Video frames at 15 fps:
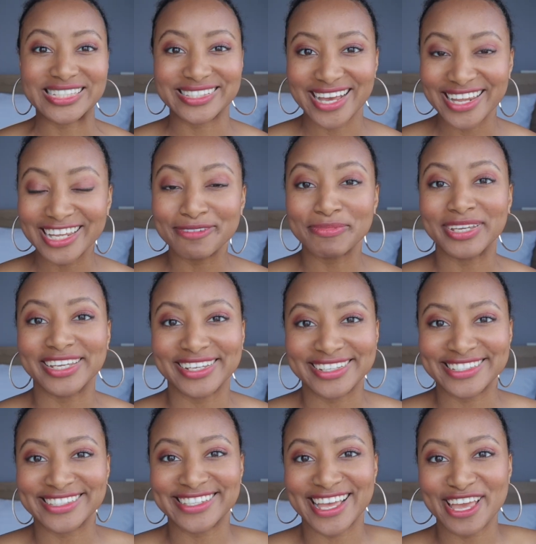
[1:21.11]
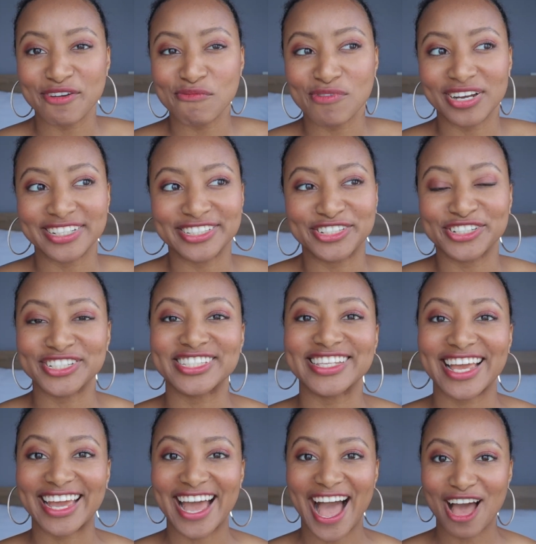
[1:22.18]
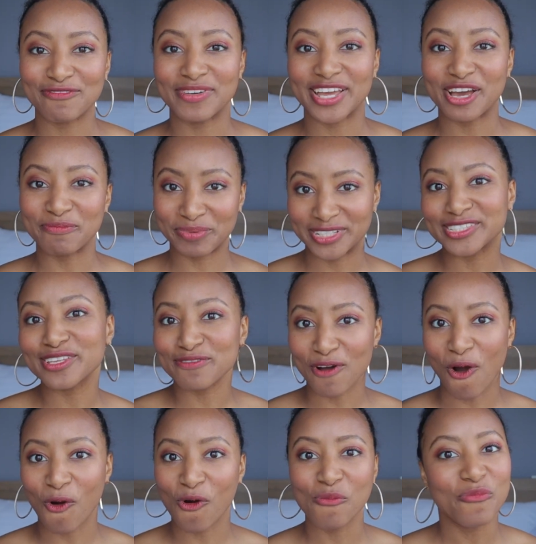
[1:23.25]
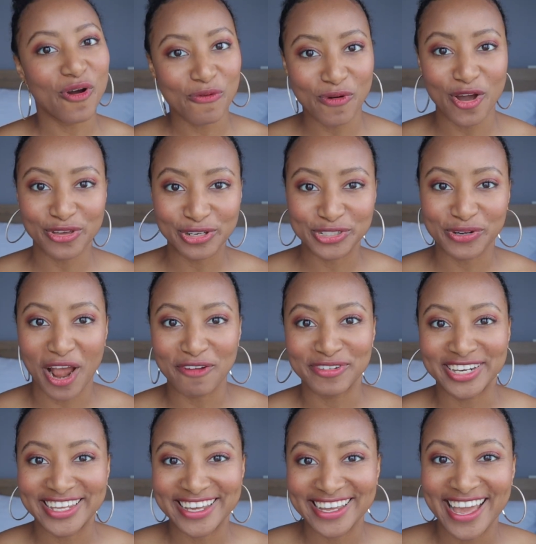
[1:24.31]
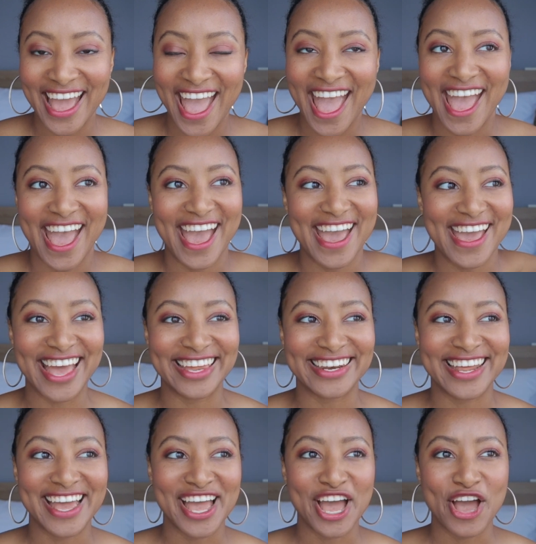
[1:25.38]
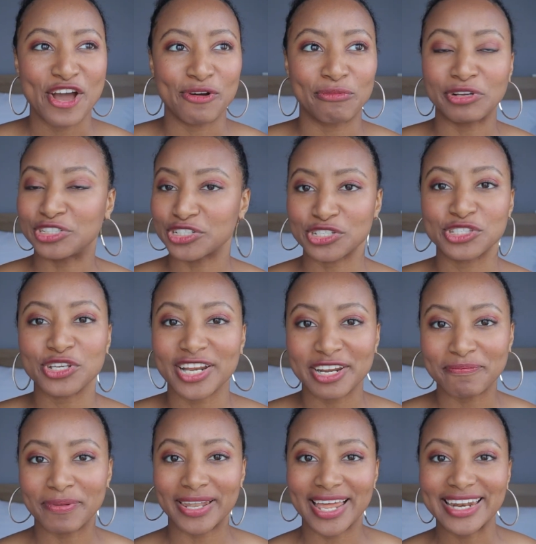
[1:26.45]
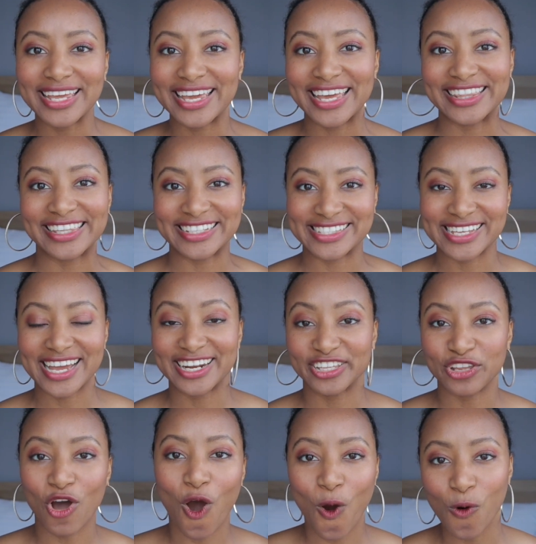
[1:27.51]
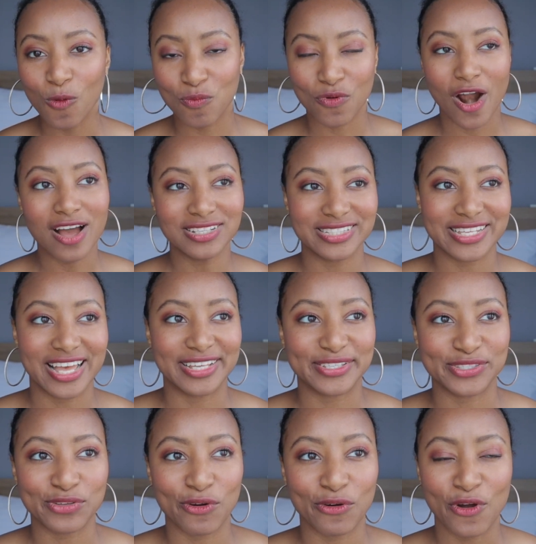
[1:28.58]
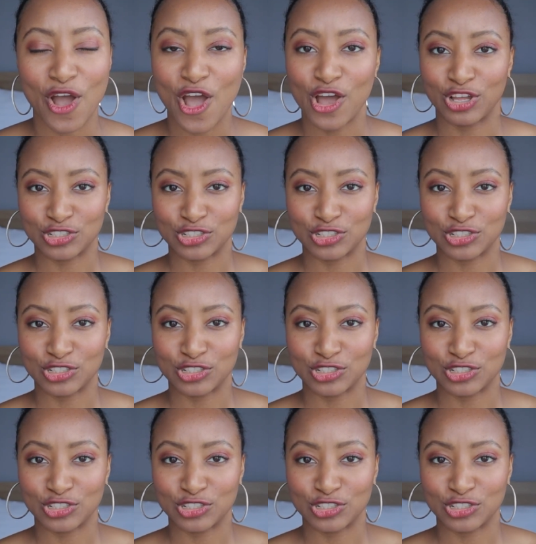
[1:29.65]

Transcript: excited because it was just like having a piece of home while you're traveling. And we just started planning and deciding the whole process. So